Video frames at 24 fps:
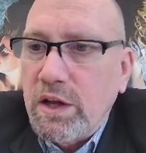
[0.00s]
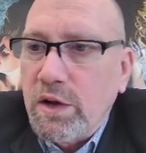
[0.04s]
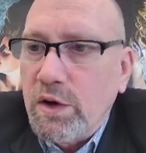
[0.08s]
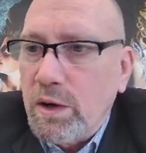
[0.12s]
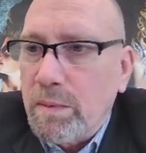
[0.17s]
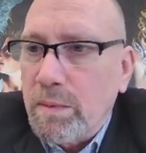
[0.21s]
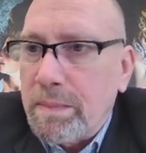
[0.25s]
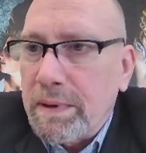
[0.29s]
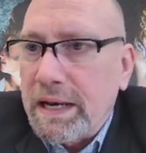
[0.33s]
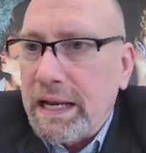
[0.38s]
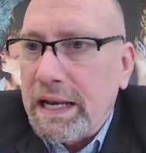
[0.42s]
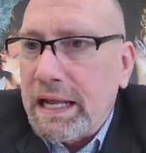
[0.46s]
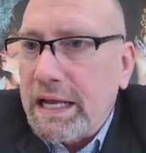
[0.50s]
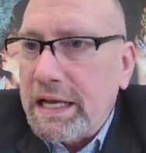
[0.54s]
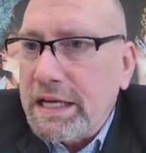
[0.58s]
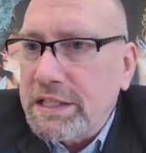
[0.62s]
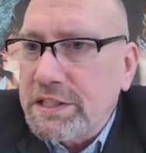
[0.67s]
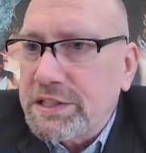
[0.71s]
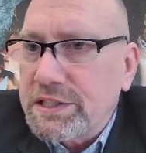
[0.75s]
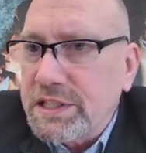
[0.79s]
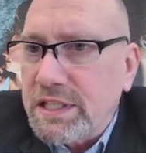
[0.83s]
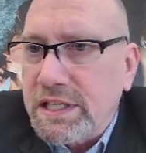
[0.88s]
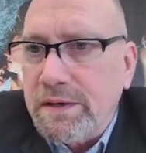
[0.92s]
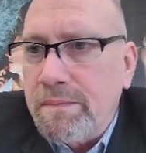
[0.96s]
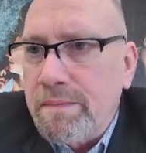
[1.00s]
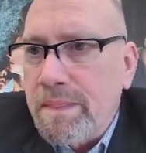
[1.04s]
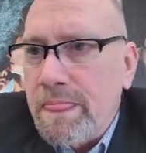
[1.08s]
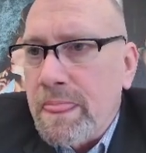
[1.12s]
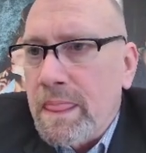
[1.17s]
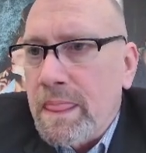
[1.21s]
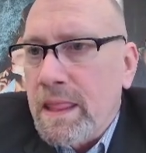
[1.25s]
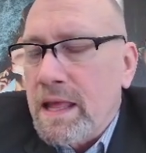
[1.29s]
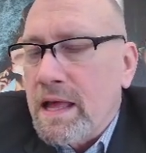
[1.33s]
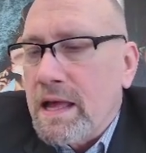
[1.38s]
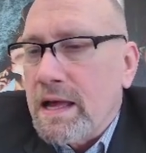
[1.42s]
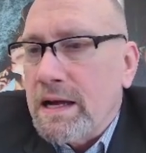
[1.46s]
Europe and Asia.
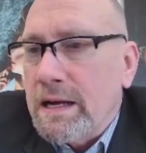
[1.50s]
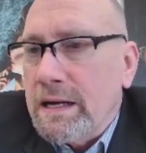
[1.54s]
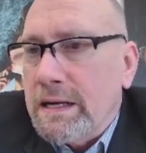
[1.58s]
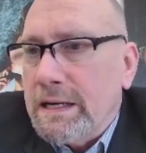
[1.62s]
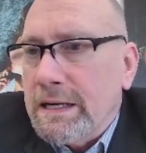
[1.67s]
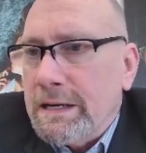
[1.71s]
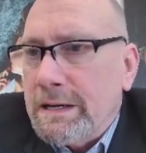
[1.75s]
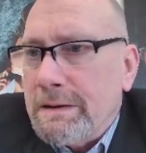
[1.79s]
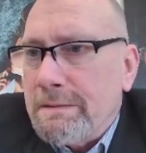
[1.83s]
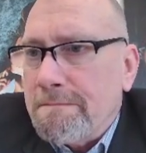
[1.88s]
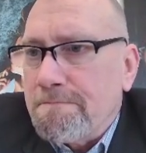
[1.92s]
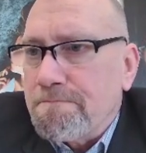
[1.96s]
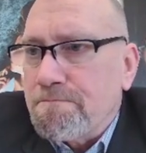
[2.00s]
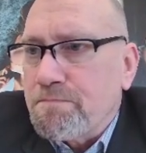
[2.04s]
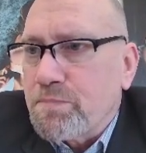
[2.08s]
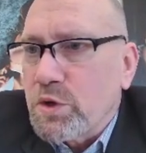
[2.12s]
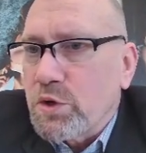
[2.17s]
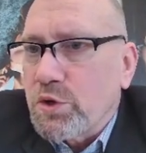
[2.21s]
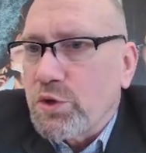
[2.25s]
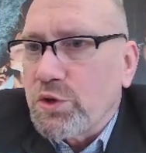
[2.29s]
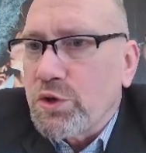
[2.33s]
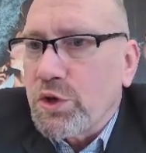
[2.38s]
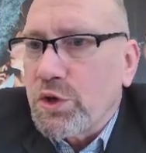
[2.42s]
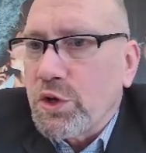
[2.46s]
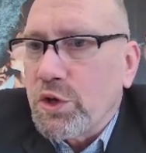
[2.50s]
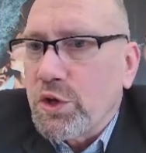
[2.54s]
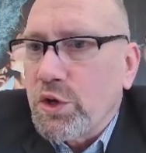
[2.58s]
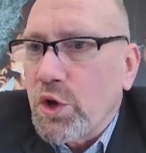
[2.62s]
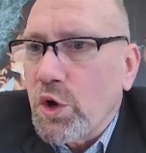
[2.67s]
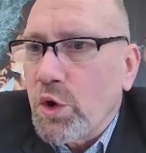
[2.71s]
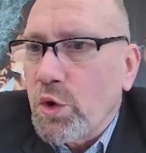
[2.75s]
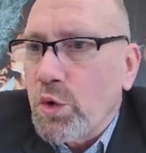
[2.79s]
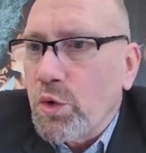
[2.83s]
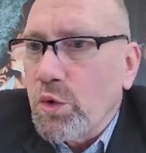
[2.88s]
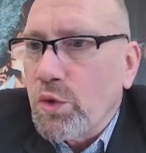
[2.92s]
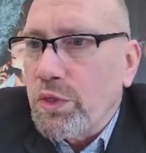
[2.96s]
You should
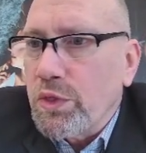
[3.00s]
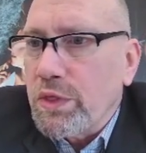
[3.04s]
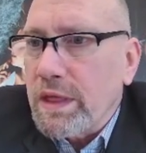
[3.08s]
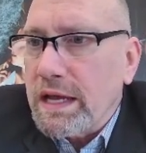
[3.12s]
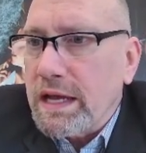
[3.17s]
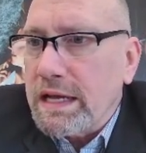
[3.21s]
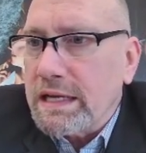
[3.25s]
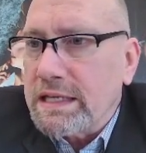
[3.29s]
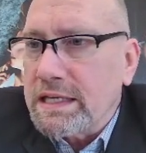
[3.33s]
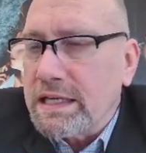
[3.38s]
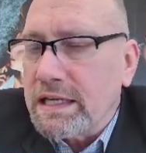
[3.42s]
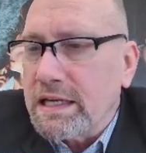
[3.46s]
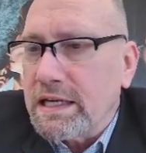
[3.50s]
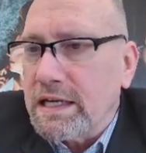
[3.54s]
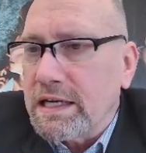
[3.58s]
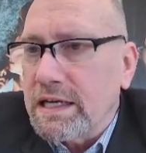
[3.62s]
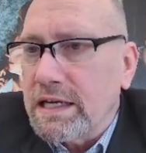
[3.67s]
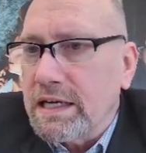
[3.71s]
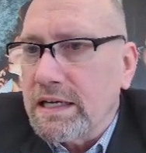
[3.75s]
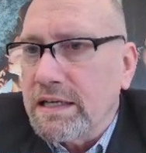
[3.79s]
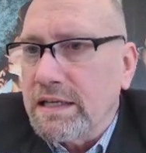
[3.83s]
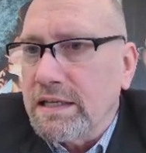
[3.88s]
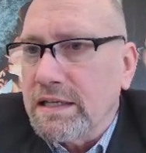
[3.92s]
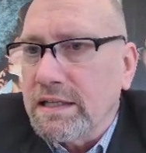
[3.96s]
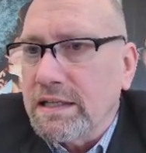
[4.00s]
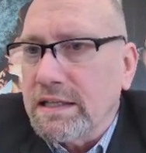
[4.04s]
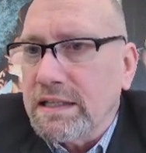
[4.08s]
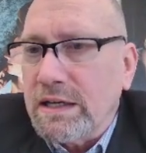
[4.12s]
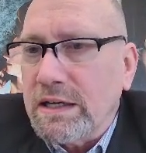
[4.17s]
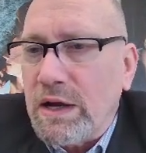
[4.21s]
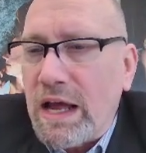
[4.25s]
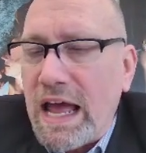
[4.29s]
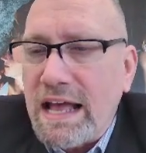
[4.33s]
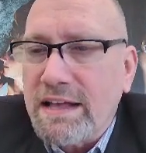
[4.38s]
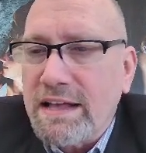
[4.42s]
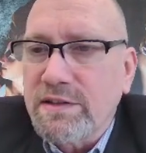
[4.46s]
know that
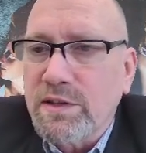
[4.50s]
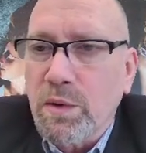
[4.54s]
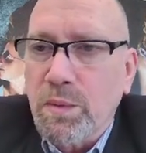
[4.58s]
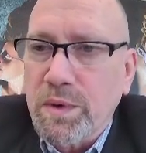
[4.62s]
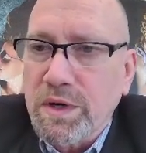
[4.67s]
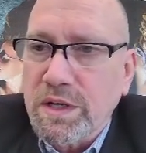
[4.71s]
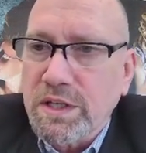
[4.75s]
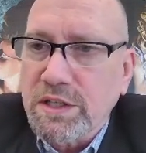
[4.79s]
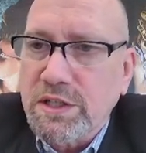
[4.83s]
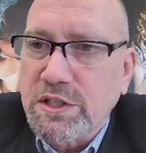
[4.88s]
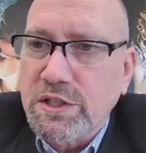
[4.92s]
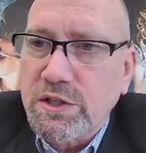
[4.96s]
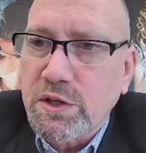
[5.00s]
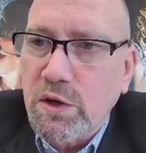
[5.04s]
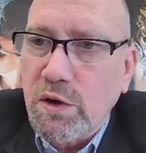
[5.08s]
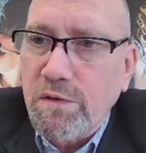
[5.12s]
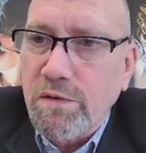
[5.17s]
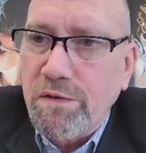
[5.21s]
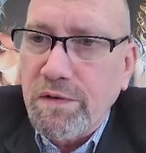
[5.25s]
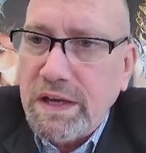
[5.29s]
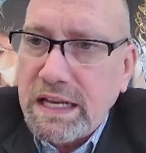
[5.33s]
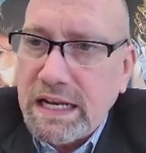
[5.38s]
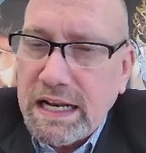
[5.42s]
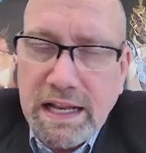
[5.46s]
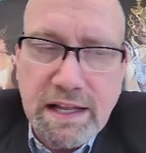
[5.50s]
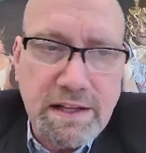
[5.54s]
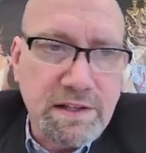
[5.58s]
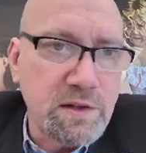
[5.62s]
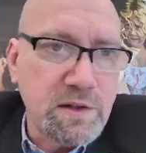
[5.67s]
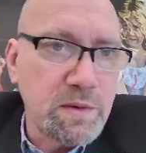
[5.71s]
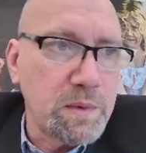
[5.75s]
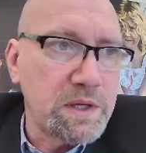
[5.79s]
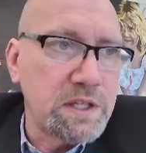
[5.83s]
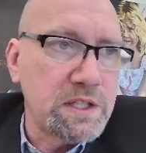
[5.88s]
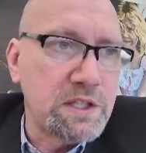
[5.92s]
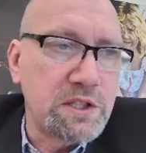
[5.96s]
it has the word Soviet, it has
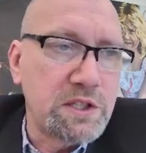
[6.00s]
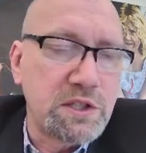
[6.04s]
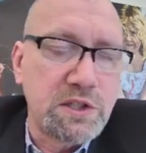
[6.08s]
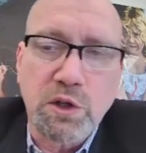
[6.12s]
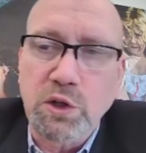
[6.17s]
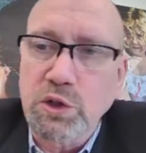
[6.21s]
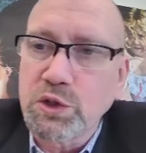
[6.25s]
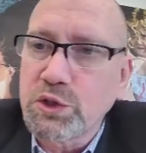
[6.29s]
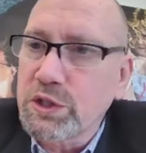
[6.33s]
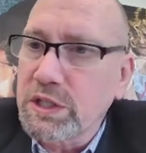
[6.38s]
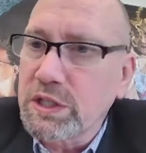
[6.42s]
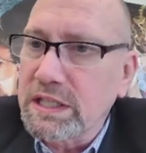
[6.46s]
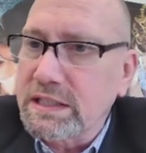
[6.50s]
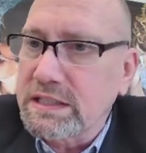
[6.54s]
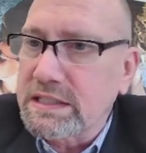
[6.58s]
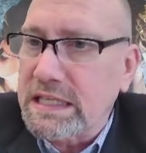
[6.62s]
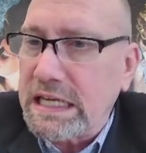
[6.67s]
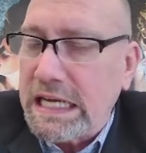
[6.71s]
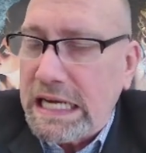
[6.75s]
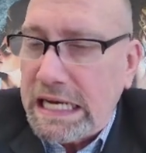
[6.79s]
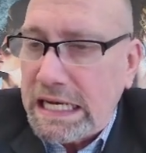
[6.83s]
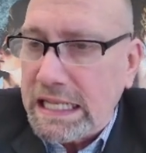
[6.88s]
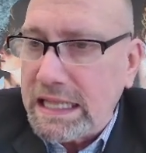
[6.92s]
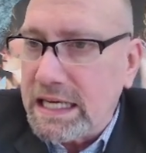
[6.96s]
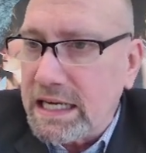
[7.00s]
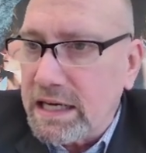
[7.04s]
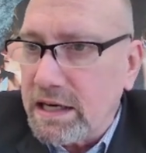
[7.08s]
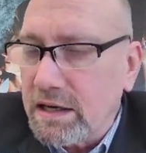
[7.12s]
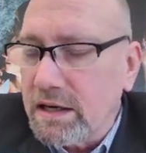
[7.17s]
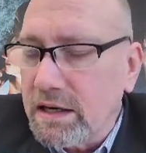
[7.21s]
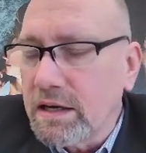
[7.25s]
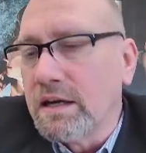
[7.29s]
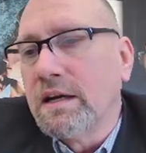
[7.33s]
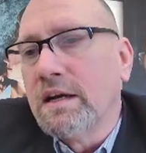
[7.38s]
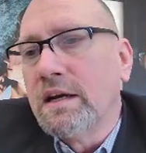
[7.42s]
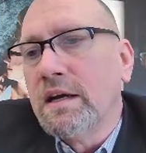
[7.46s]
the word socialist in
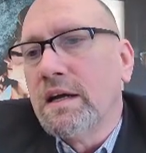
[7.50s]
there.